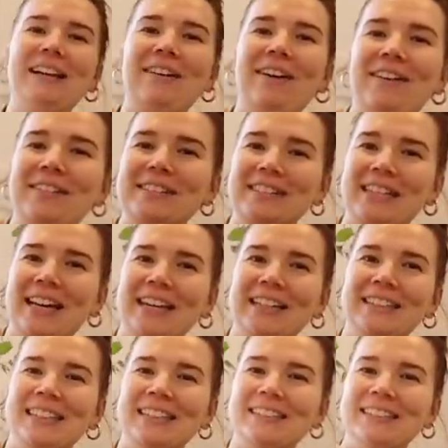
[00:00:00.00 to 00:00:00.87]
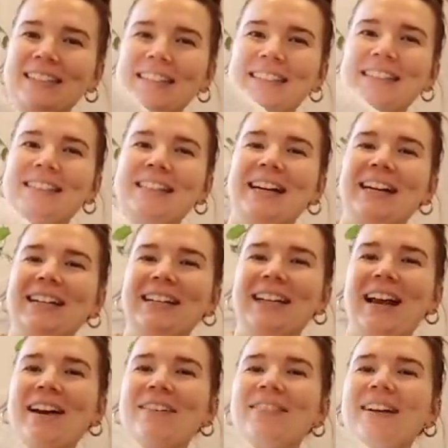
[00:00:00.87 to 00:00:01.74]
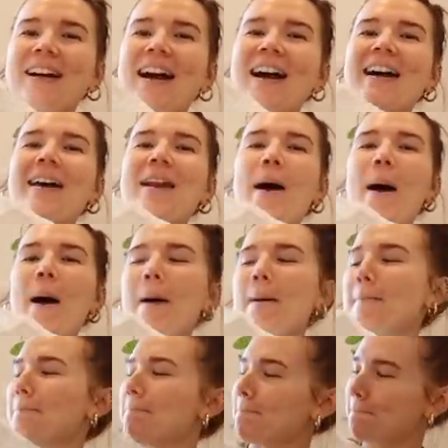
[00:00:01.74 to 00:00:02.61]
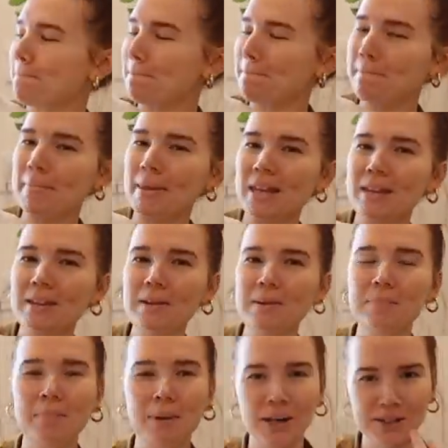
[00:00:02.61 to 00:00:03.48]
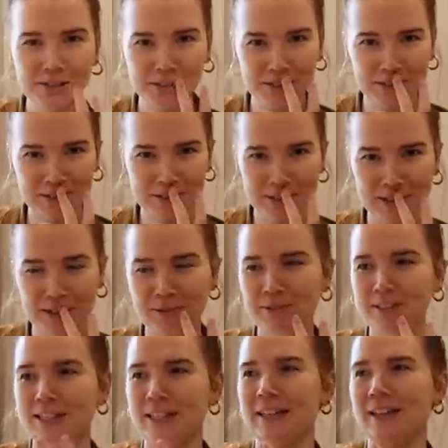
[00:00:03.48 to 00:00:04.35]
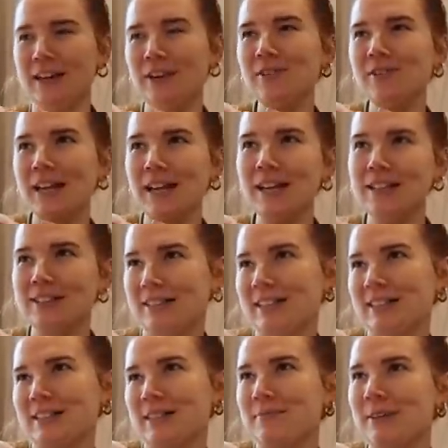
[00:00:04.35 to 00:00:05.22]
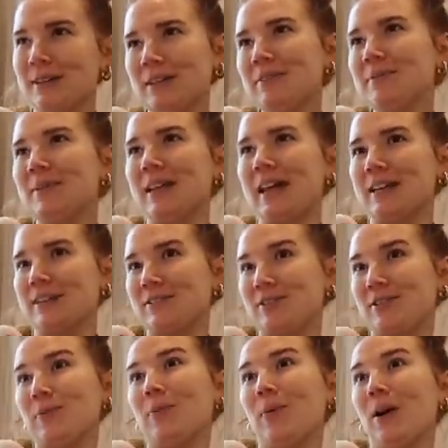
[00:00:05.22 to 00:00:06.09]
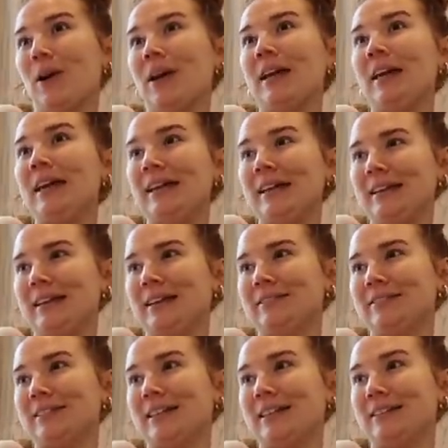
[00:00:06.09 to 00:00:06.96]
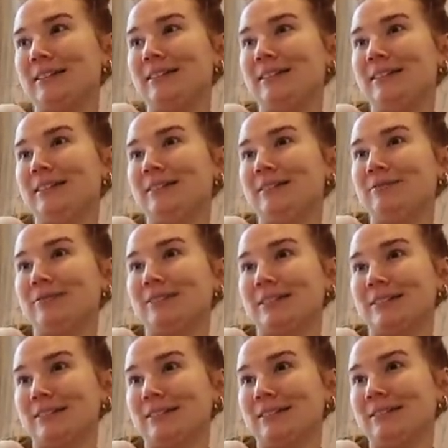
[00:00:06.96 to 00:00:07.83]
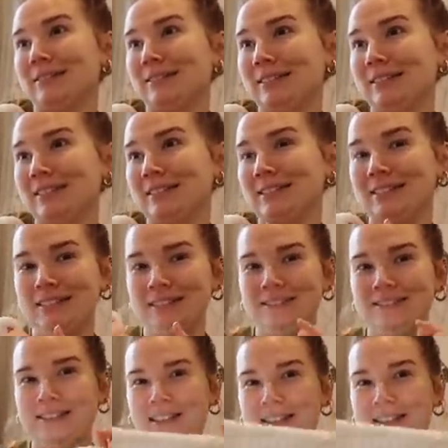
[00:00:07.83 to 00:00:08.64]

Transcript: of know I was getting this because Jared and I were at Marshall's and he was like, oh, that looks like something you would like. Do you want it? And I was like, for Christmas? And he was